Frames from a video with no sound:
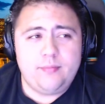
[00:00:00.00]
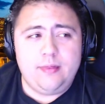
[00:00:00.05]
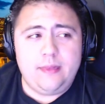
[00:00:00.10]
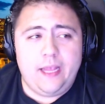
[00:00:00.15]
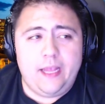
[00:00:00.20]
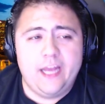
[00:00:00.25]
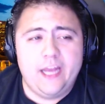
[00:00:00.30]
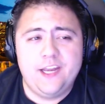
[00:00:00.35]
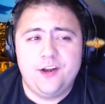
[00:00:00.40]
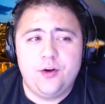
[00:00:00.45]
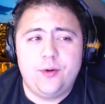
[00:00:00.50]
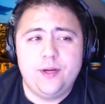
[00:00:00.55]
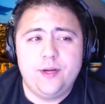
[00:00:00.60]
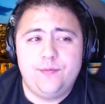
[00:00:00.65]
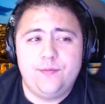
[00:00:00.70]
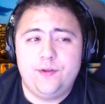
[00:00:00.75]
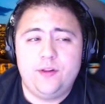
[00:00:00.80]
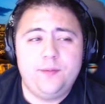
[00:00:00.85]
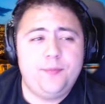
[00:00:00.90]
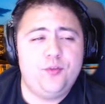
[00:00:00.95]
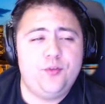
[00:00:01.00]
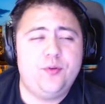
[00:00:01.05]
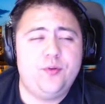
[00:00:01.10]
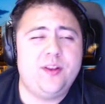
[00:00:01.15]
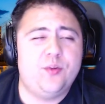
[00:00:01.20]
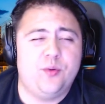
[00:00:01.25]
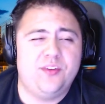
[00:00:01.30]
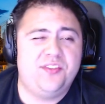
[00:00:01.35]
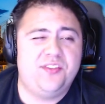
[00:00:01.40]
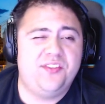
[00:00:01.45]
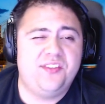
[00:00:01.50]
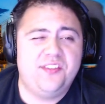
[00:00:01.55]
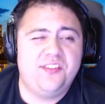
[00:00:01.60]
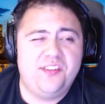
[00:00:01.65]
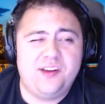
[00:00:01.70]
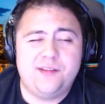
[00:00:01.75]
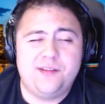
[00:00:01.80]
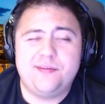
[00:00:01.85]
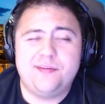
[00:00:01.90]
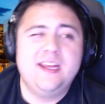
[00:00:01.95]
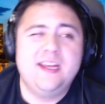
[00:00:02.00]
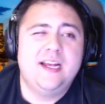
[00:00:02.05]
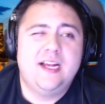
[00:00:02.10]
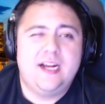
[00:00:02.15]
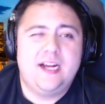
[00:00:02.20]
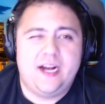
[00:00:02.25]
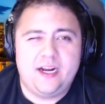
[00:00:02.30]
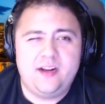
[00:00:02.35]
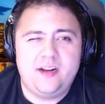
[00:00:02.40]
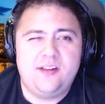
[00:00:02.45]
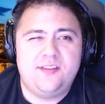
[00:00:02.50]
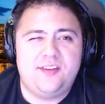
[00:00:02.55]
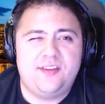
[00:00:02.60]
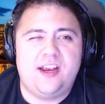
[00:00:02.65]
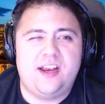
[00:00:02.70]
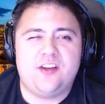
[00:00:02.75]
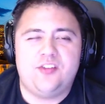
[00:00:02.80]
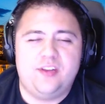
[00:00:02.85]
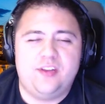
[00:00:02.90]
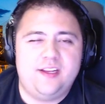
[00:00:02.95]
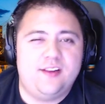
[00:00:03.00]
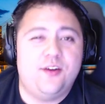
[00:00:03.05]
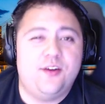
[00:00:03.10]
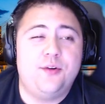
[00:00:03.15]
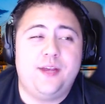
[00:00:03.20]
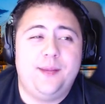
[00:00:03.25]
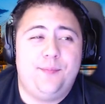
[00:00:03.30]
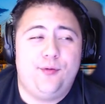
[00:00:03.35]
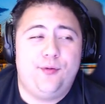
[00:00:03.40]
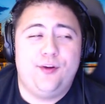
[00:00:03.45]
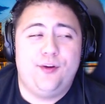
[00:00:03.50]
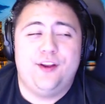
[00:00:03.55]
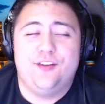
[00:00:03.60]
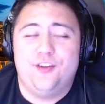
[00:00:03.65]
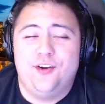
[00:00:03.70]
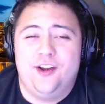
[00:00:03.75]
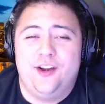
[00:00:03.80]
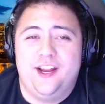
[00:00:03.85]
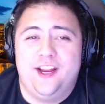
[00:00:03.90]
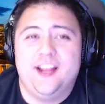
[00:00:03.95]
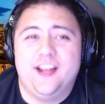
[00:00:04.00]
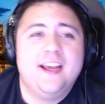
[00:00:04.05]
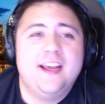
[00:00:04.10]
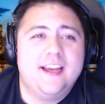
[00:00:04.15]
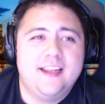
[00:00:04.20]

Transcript: And you know what? If you look between the whistles and stuff, Heinola is actually low-key pretty dirty.